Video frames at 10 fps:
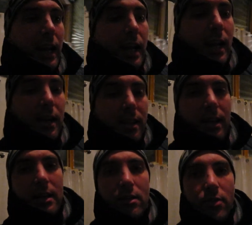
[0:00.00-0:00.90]
And
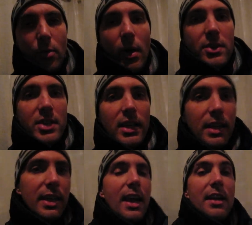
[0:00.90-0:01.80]
thank you for
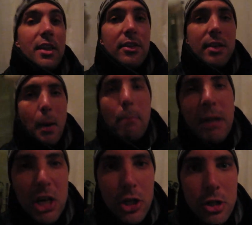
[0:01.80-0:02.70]
watching yet another
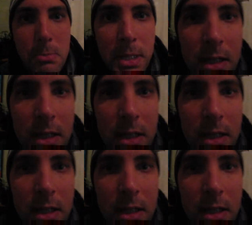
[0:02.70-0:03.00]
blurb.